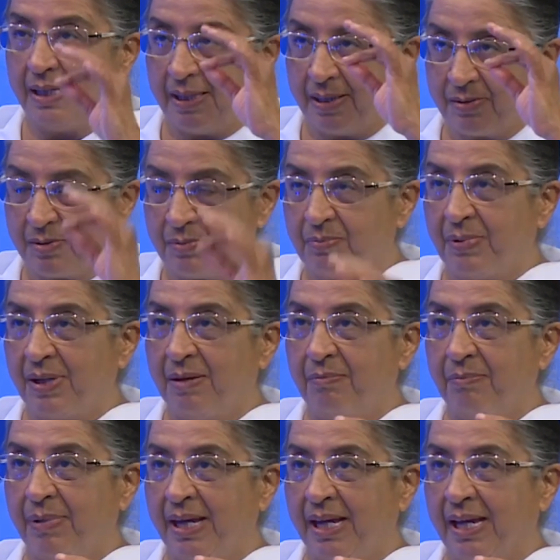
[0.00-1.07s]
the
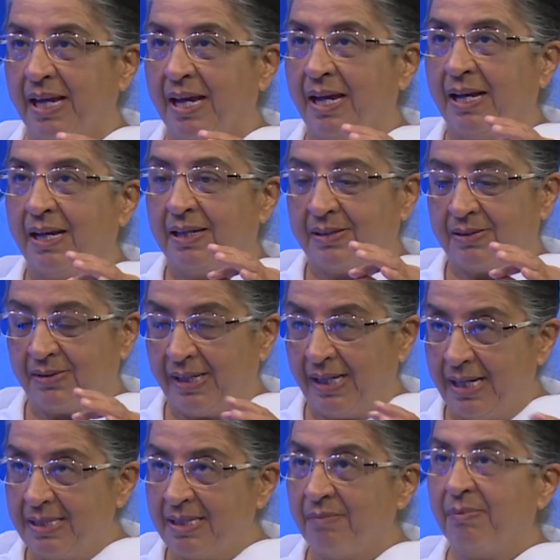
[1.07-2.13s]
Supreme Being, so
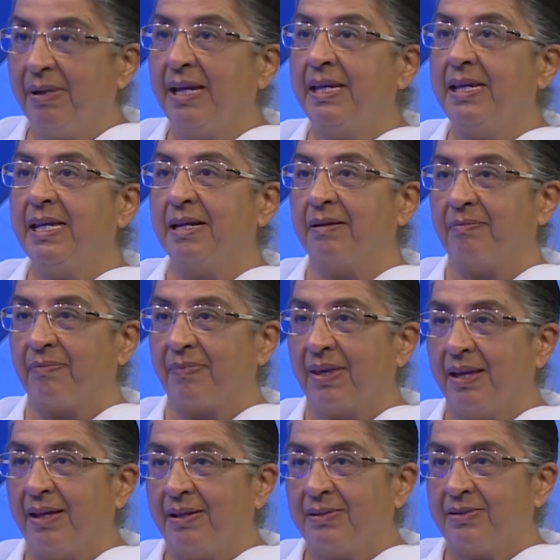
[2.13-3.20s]
he's a medium.
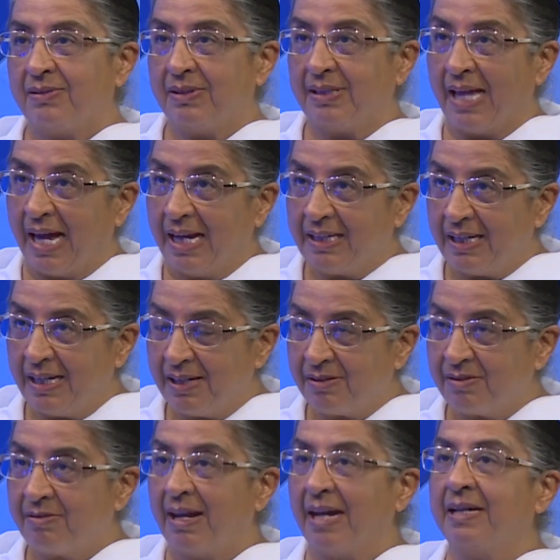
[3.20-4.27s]
So that
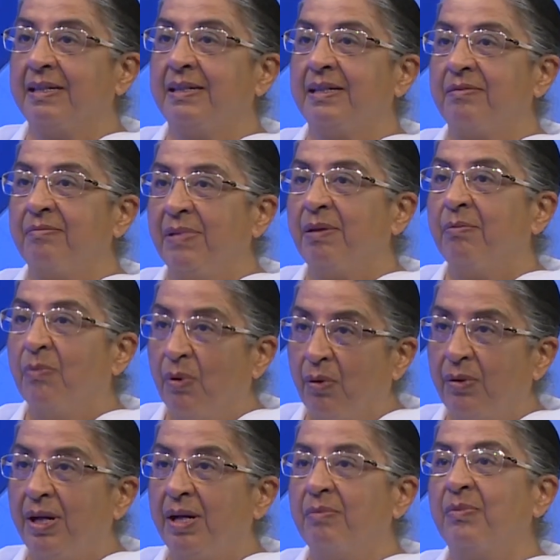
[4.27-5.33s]
attracted me
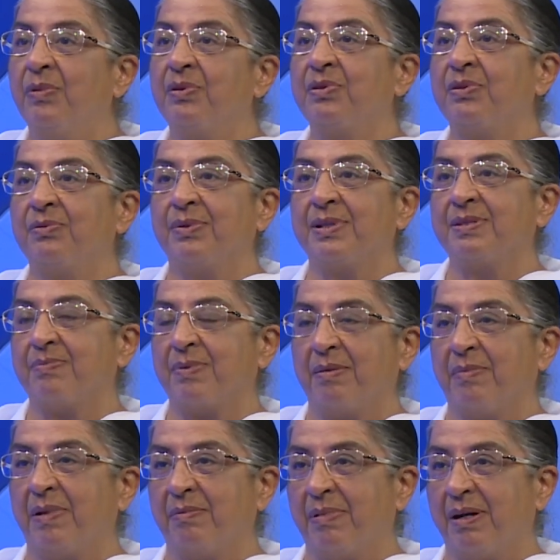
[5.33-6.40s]
more and more towards
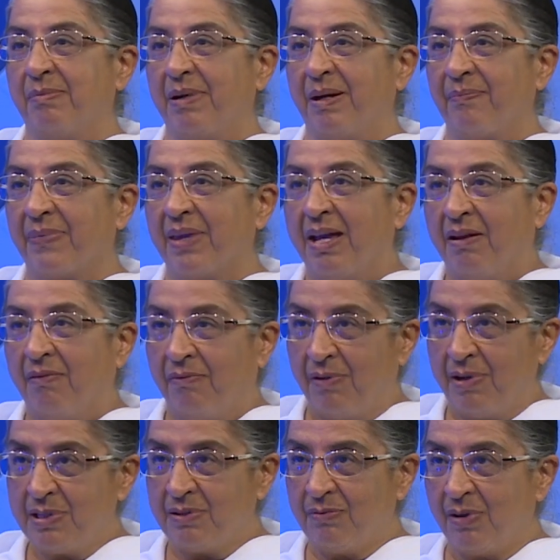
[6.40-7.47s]
Brahma Baba.
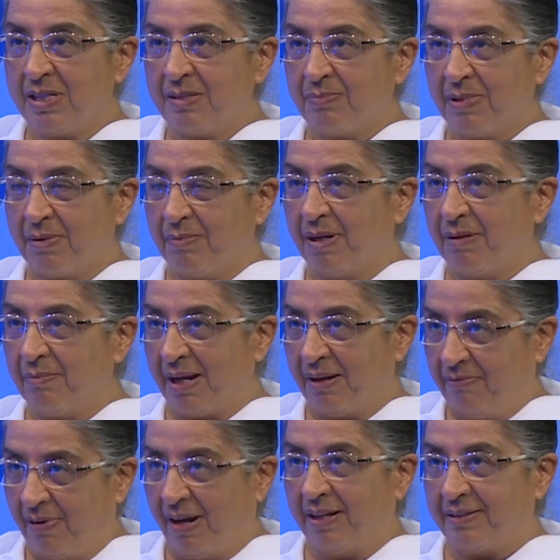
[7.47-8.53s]
First was Brahma, my
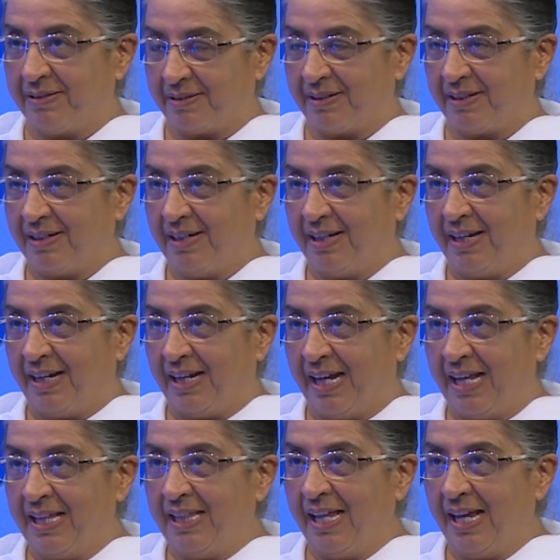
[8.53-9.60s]
father,
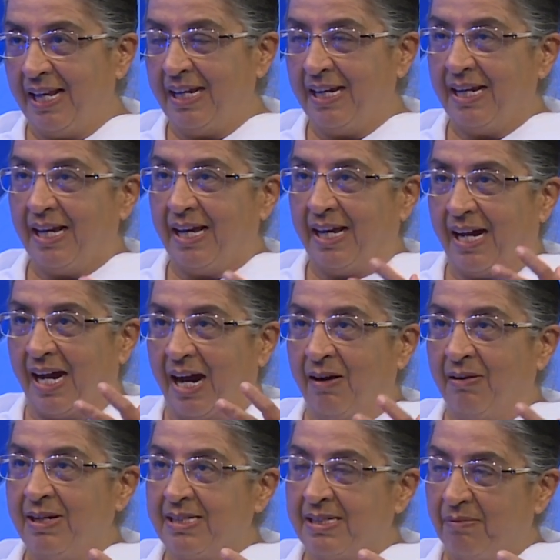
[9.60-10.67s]
and then
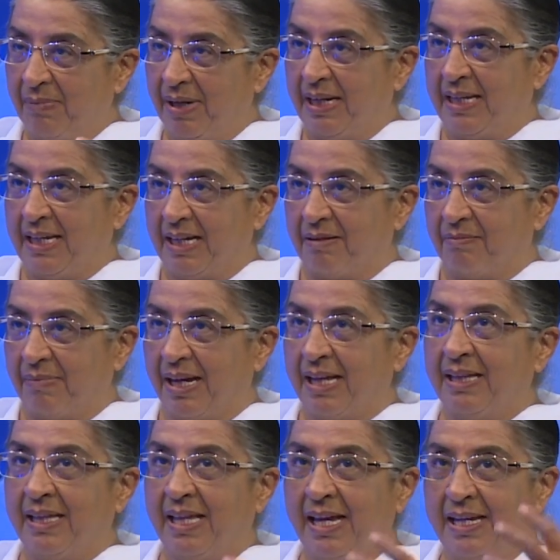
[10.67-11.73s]
how he's a medium,
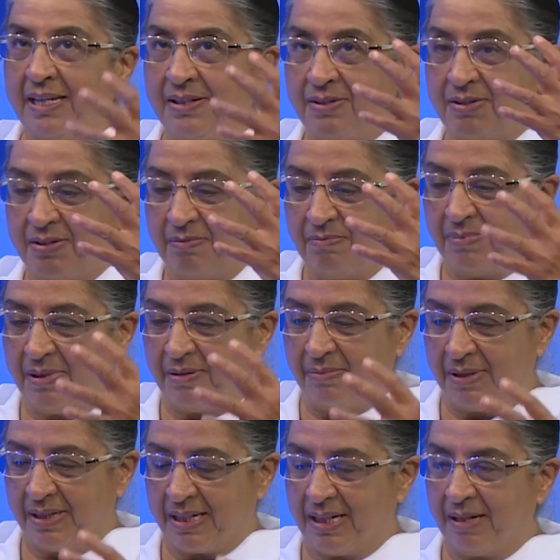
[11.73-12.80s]
and then Shiv
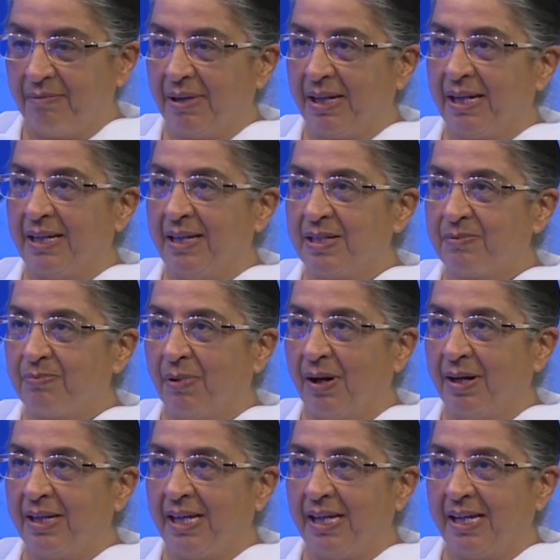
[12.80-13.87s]
Baba coming in his
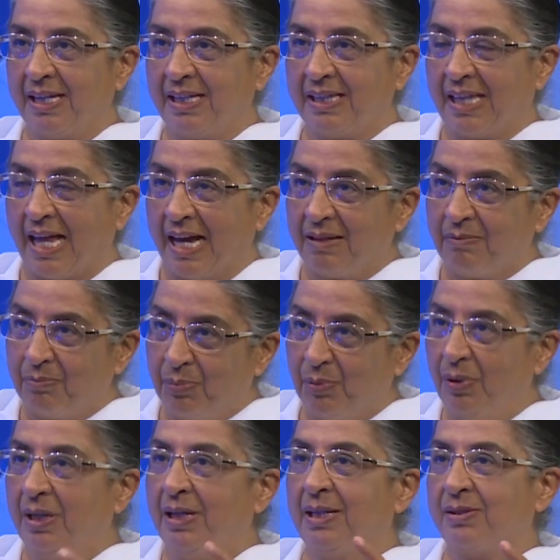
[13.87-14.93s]
body, and that
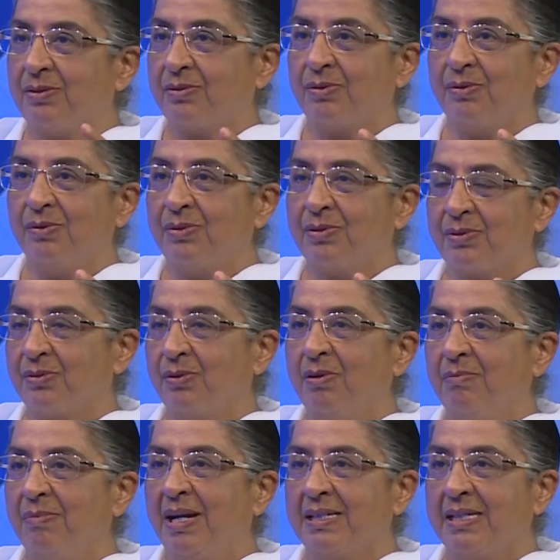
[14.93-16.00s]
pulled the soul
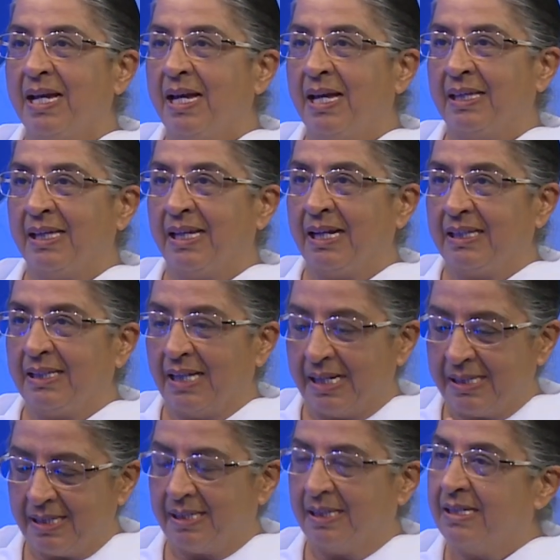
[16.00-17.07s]
so much that I
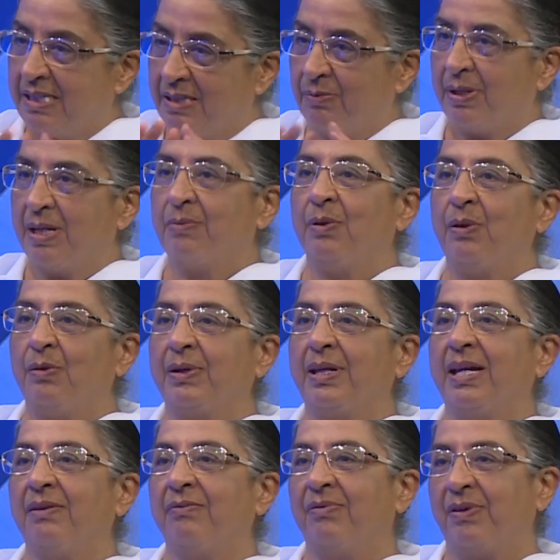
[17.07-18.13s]
said, This is what I was
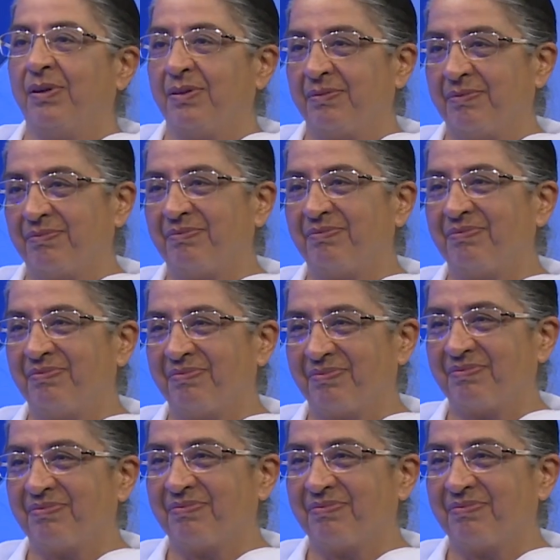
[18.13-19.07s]
looking for. So,